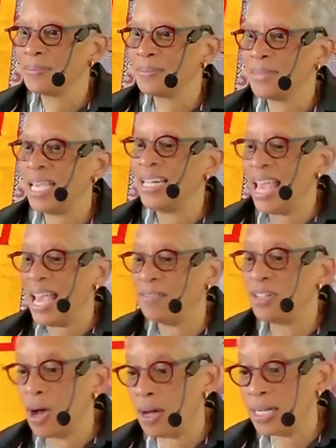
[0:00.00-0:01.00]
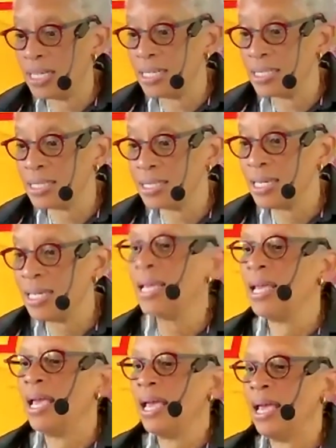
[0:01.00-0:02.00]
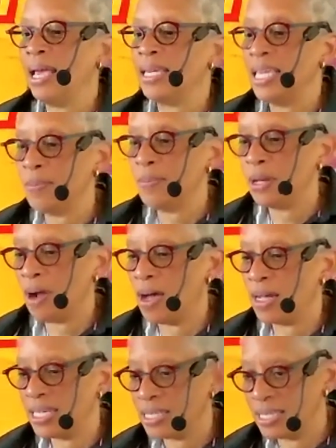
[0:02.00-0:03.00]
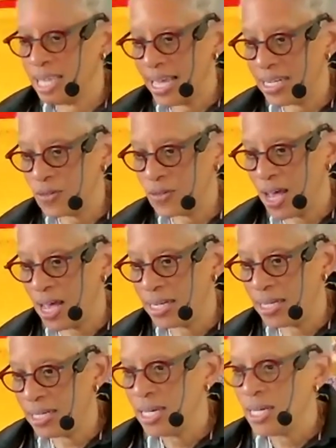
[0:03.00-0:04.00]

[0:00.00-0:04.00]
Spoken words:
and have an audience and keep their audience satisfied